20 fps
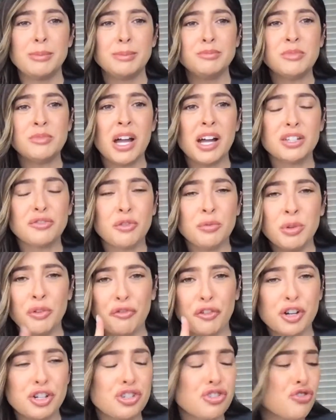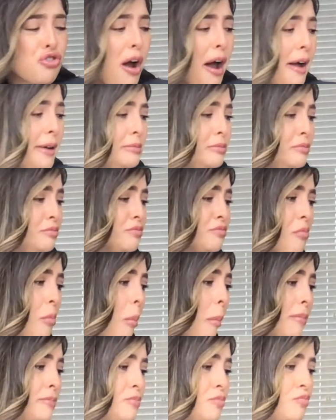And that's from the first try
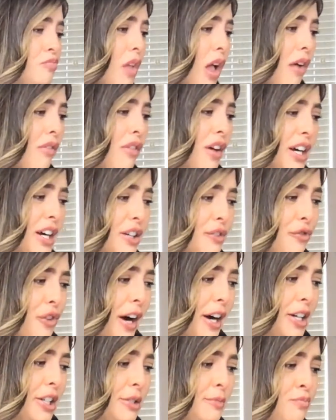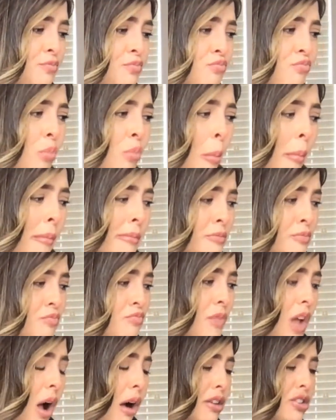of the air fryer.
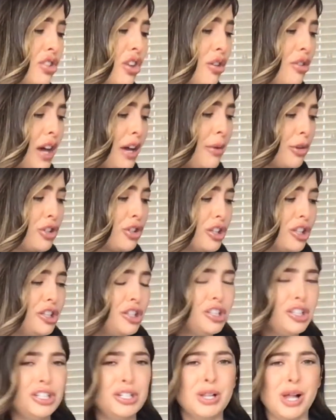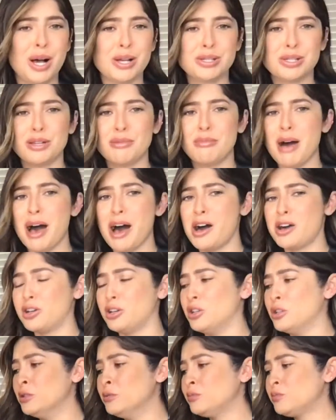So they clearly lost the
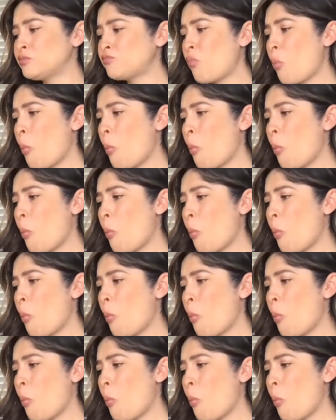battle.